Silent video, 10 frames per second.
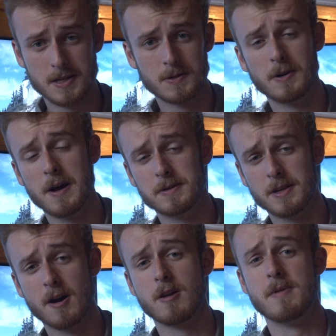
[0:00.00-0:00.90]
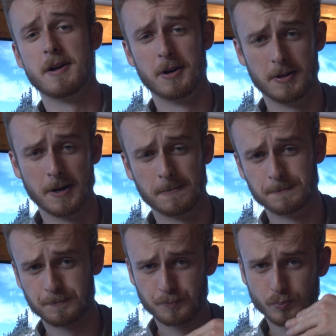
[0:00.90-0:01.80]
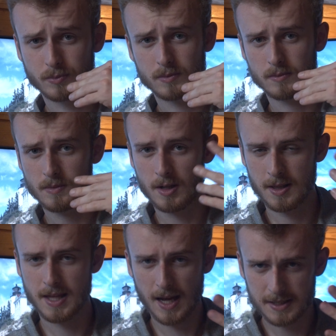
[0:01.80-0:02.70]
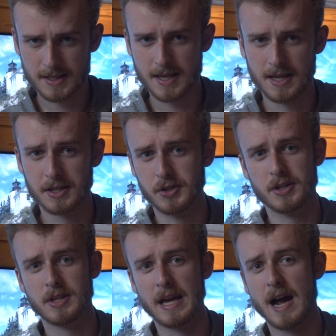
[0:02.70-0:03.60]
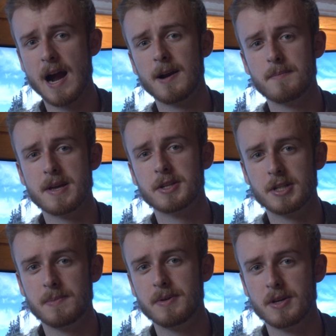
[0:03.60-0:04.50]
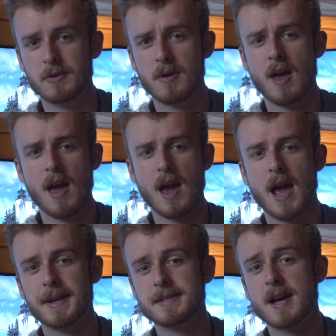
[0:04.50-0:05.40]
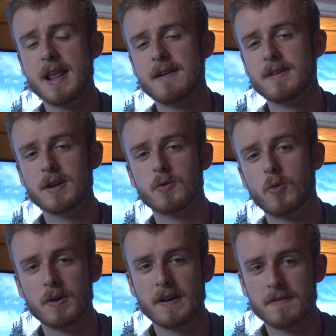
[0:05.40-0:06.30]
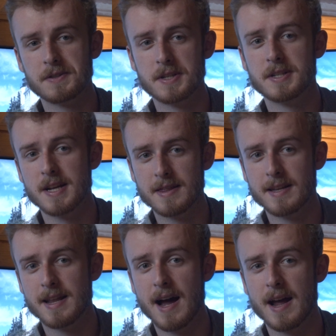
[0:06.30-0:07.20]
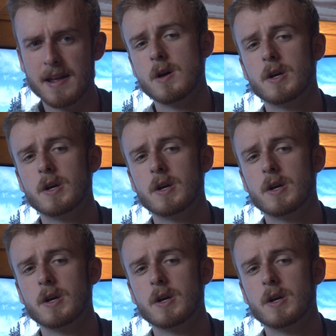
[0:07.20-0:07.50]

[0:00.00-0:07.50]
This is what I was talking about earlier. The X T is just a higher bin G P U and does not have any core differences in the die.